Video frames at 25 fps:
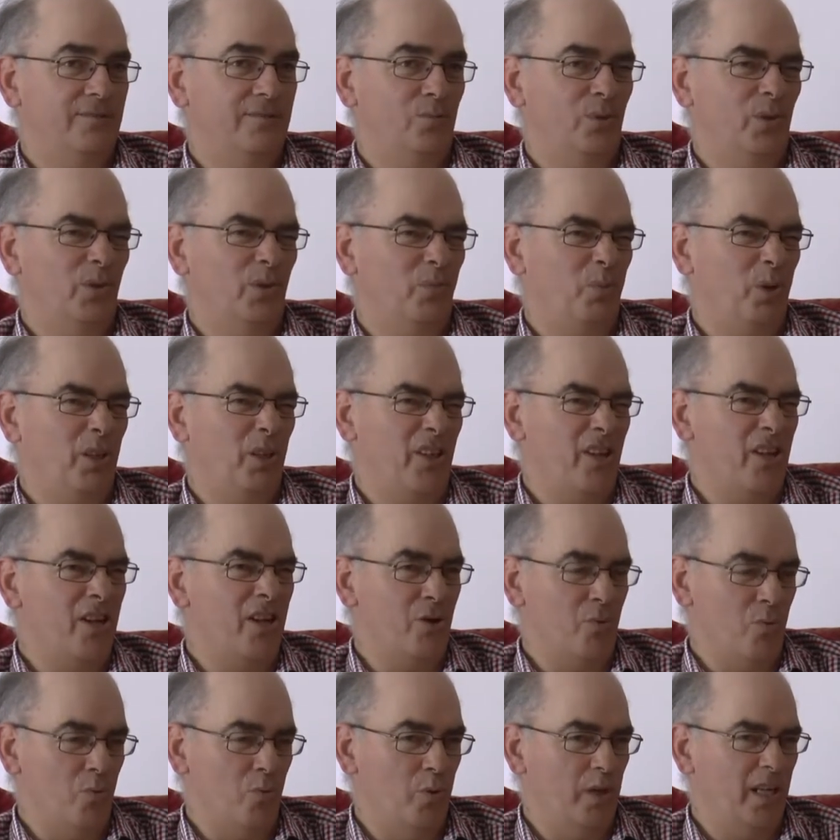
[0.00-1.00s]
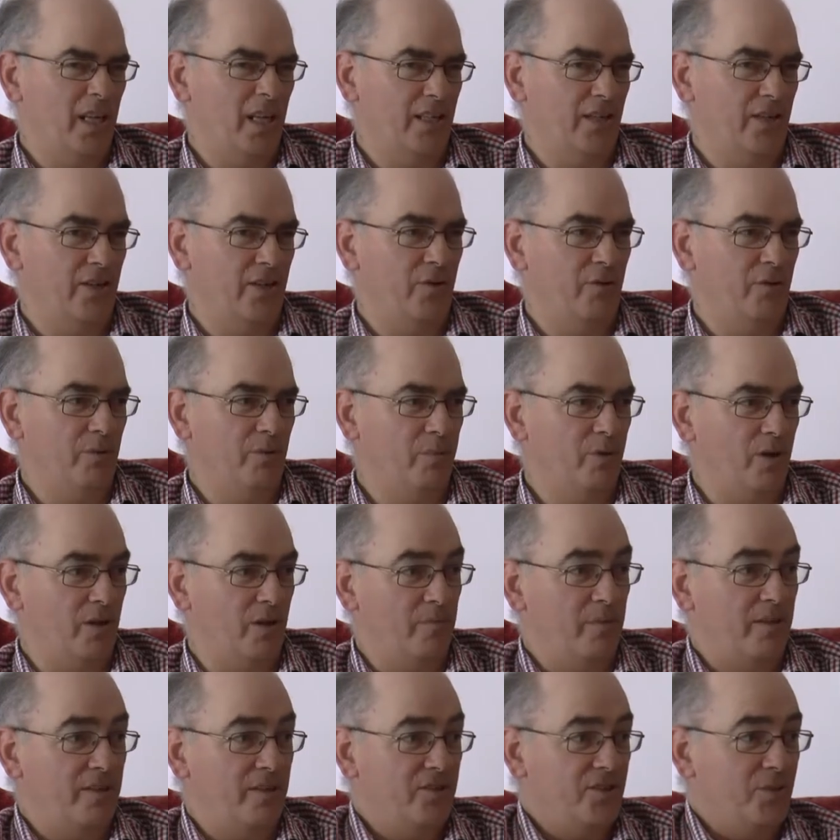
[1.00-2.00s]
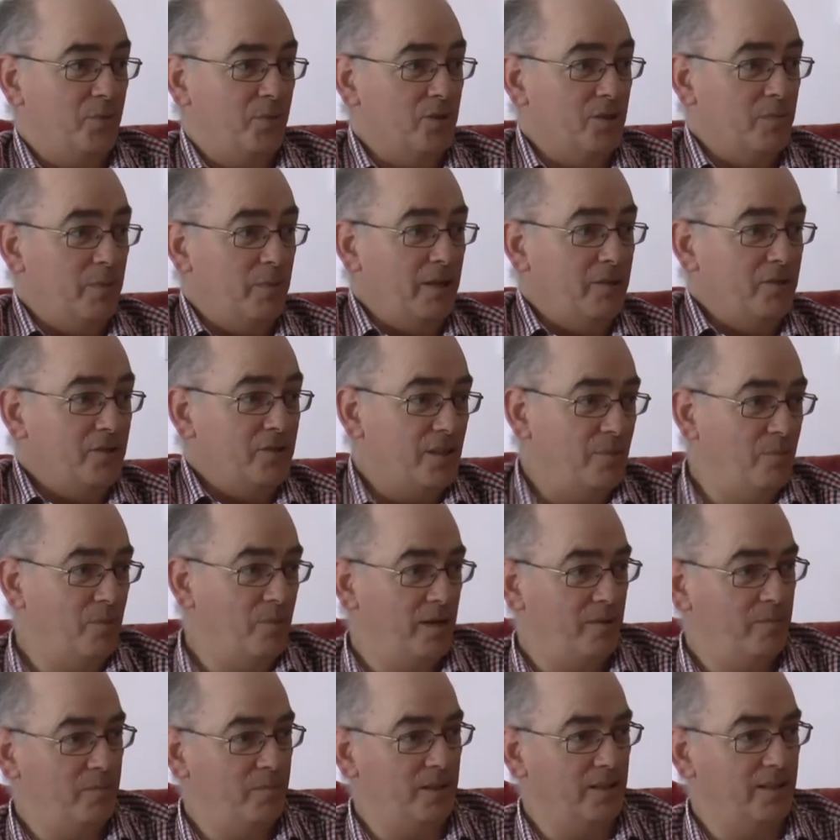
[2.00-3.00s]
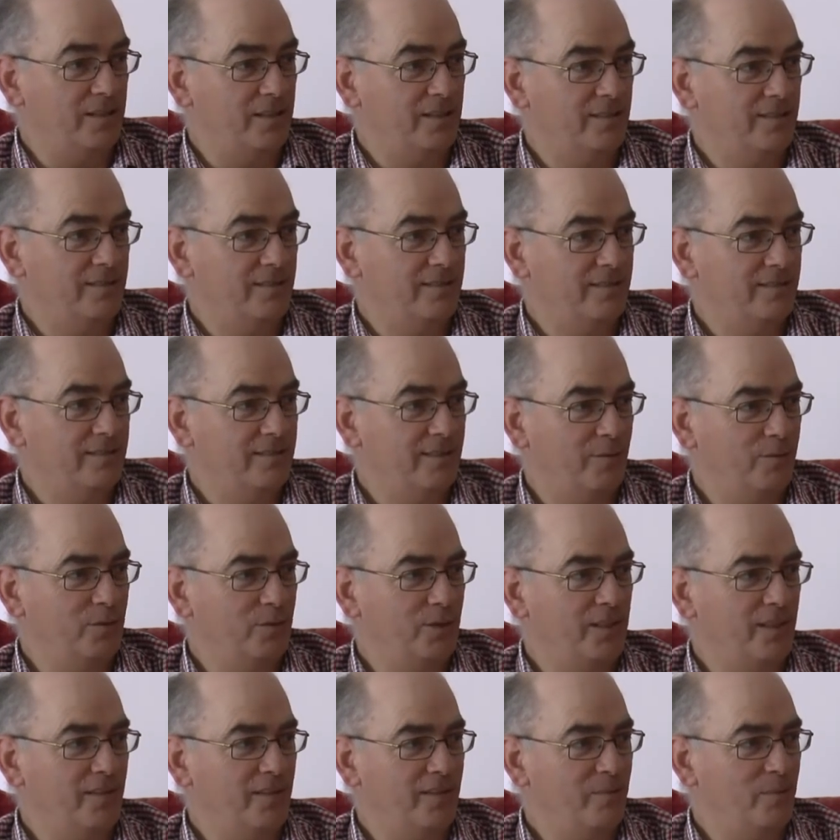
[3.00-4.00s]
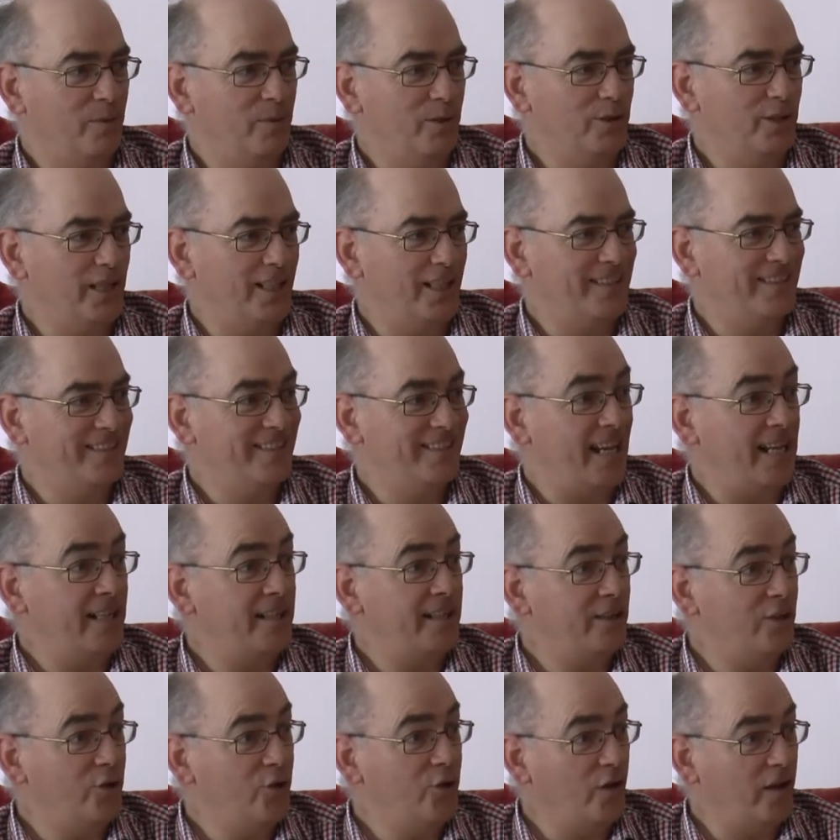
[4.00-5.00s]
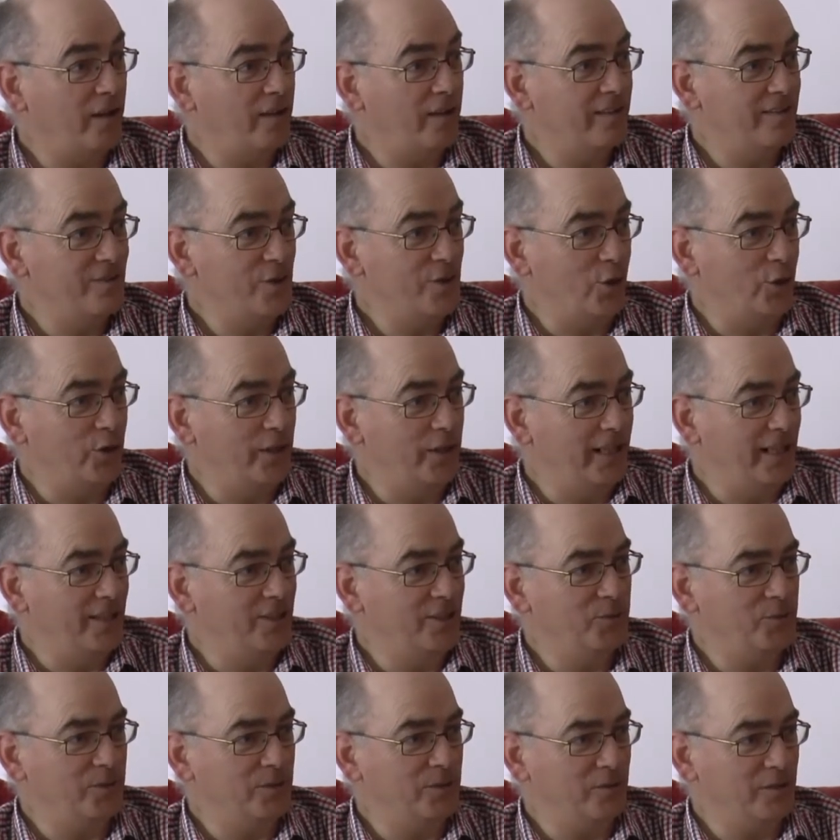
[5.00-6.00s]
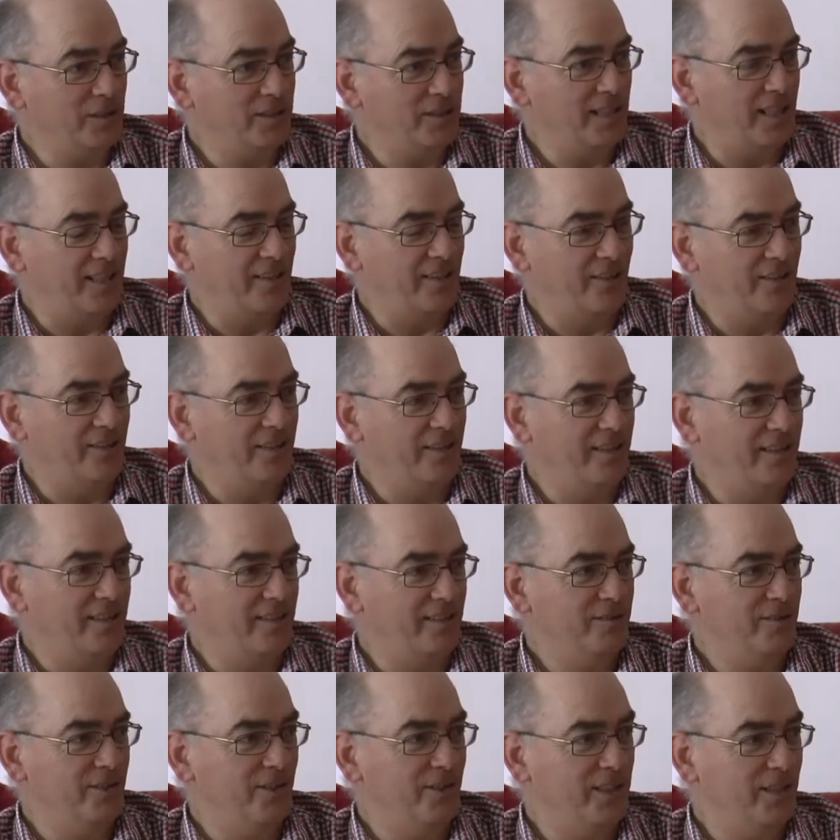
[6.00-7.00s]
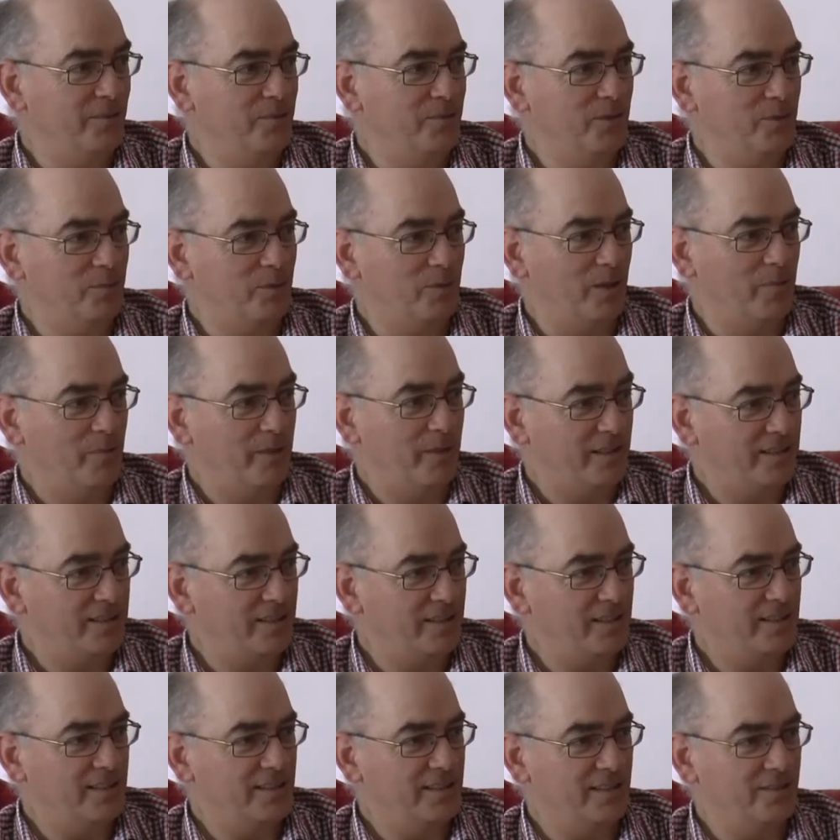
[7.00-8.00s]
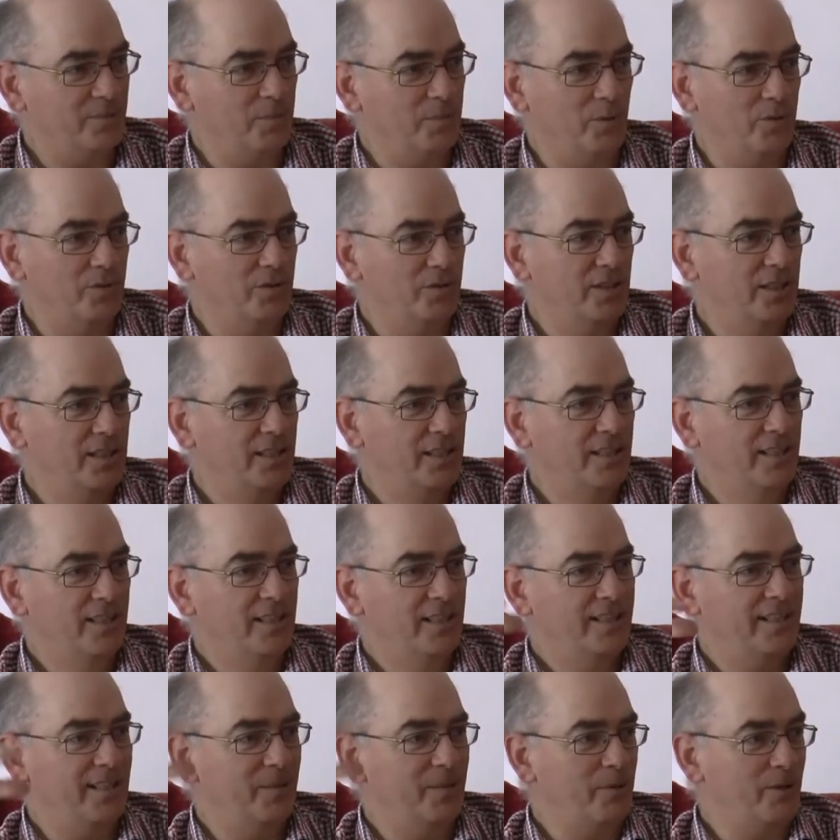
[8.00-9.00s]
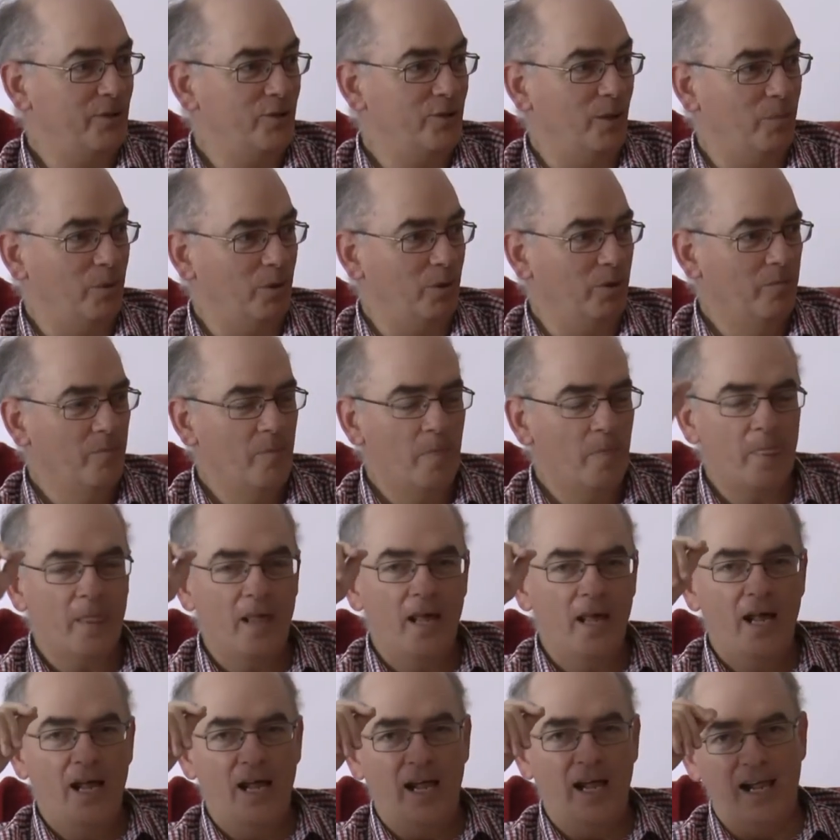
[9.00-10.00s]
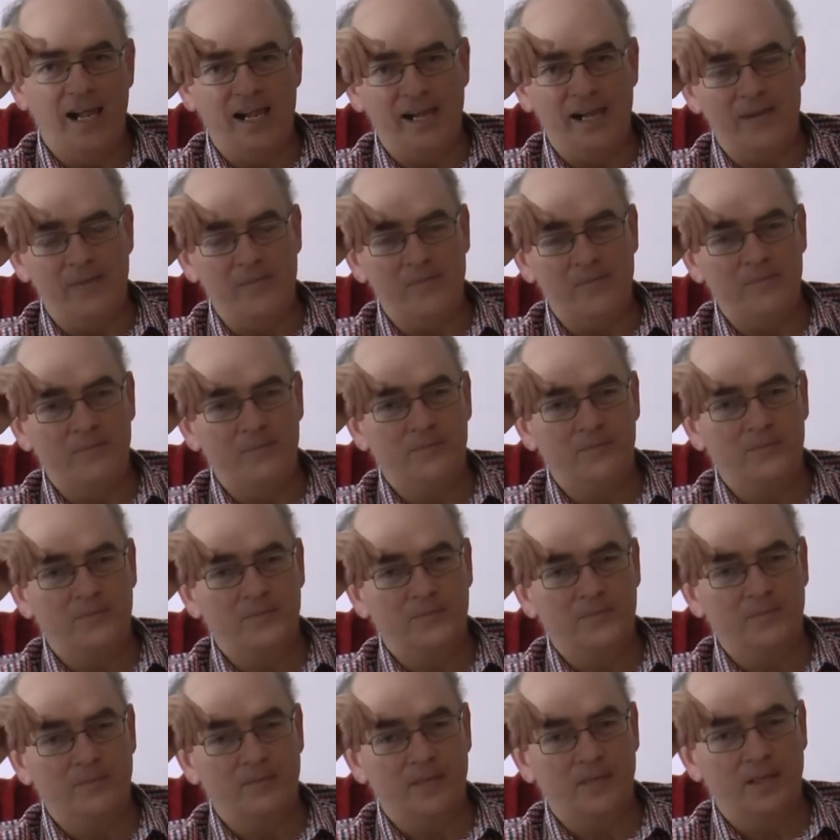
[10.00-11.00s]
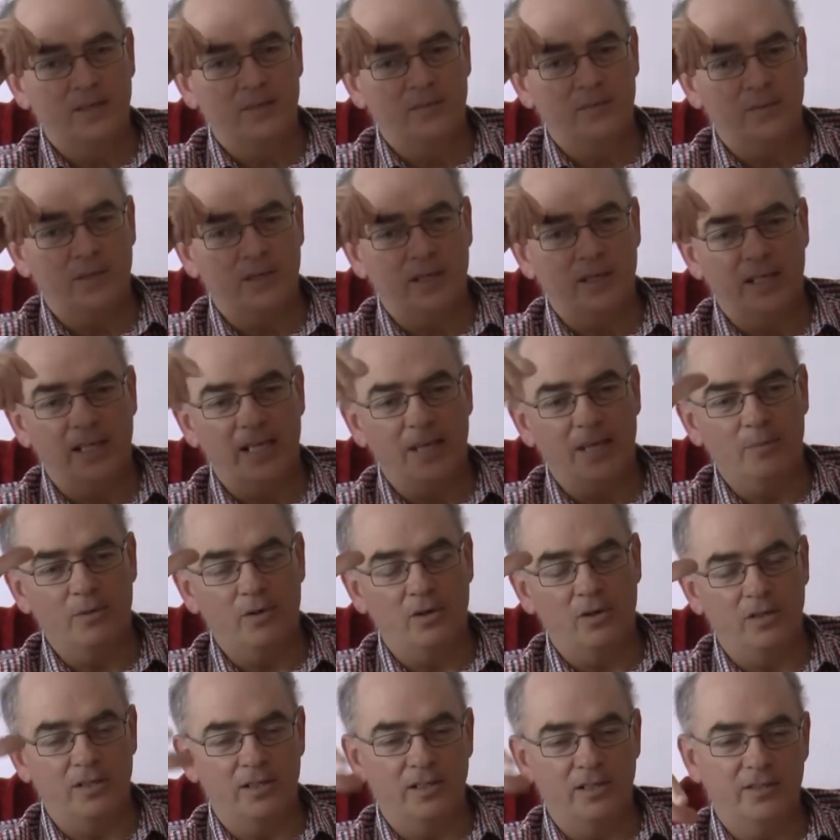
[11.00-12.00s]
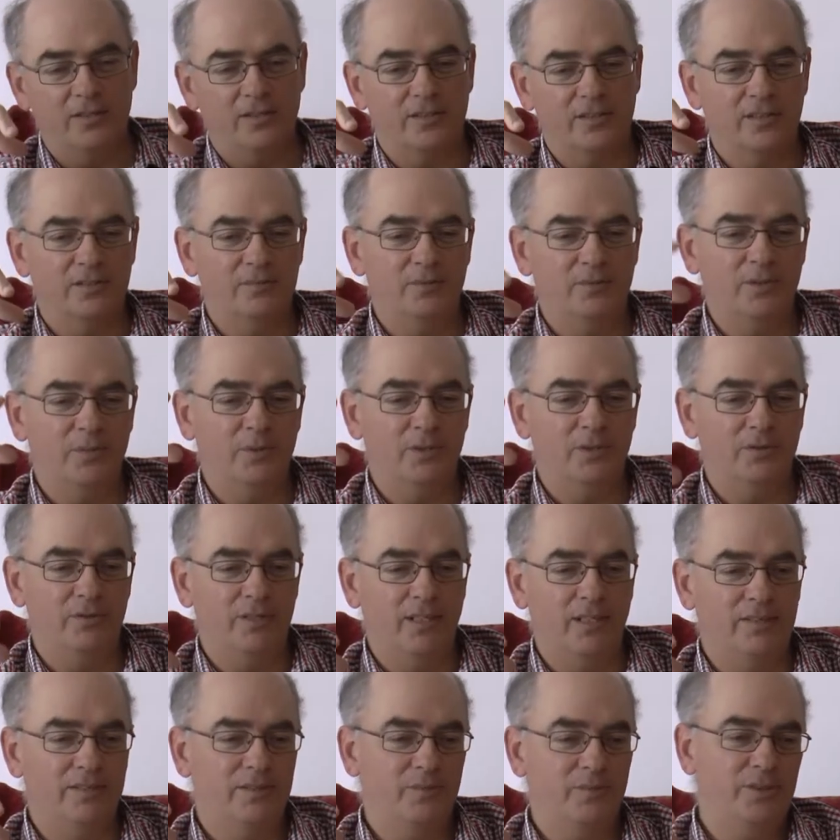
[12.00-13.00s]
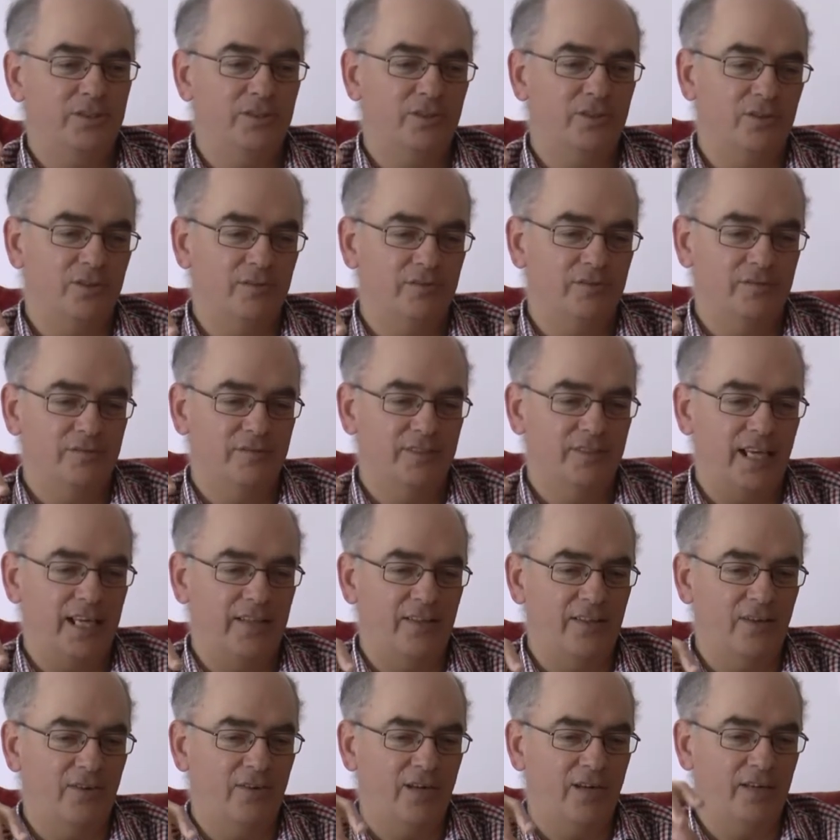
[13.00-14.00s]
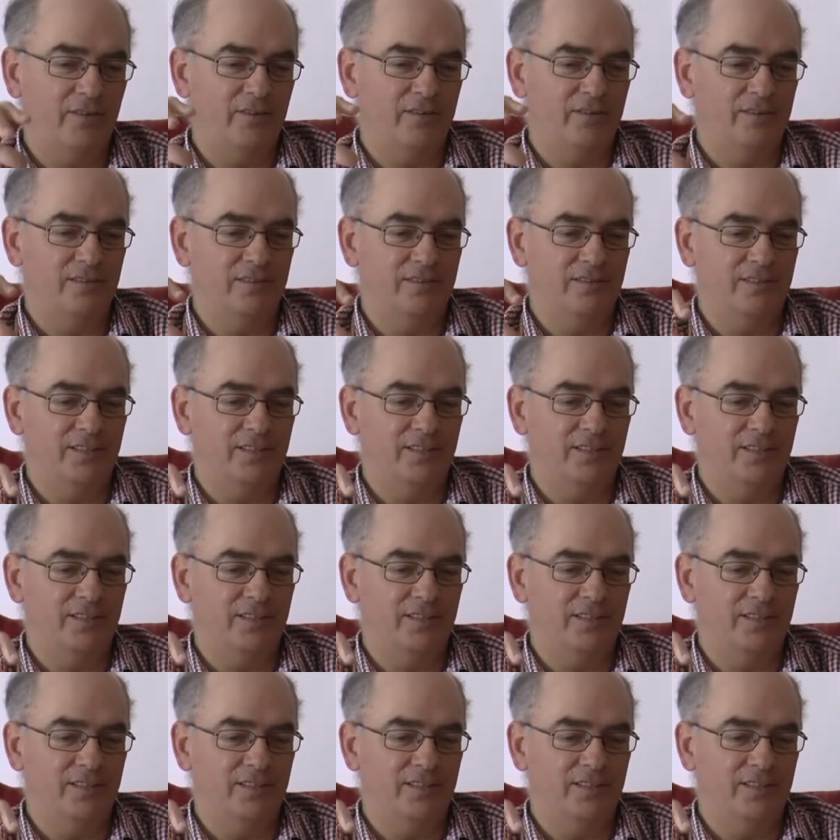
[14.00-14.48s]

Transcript: we kind of knew the Prime Minister was about somewhere, but obviously nothing much gets said, does it? There's not an announcement over the town line, you know, here comes the Prime Minister, because I suppose there'd be trouble. But he came along and I thought, oh, what do we do now? Do we sort of get in the crowd? And